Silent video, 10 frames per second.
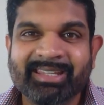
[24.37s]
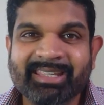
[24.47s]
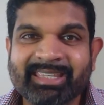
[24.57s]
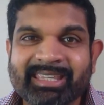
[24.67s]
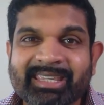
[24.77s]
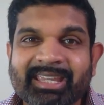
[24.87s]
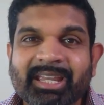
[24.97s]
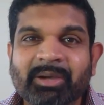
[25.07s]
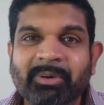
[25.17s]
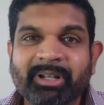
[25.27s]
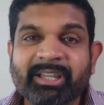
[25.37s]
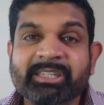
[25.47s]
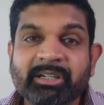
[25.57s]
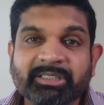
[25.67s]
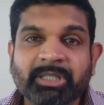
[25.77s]
Nikki, what are
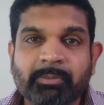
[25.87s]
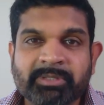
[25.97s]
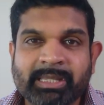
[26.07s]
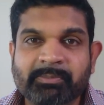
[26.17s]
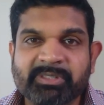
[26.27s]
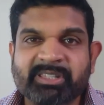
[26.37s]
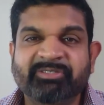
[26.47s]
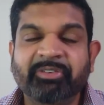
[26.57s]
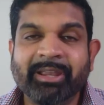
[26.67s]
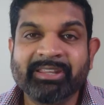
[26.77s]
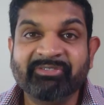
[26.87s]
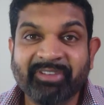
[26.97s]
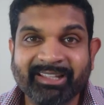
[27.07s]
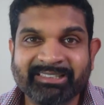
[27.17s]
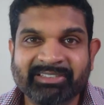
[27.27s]
your top tips for an
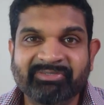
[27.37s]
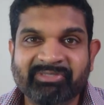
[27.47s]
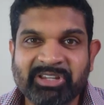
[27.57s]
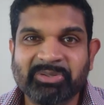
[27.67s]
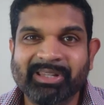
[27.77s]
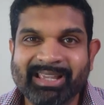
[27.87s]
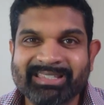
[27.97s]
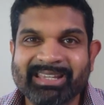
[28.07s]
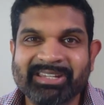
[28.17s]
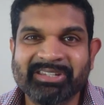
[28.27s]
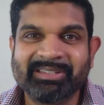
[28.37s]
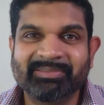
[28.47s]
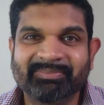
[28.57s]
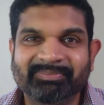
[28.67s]
effective visualization?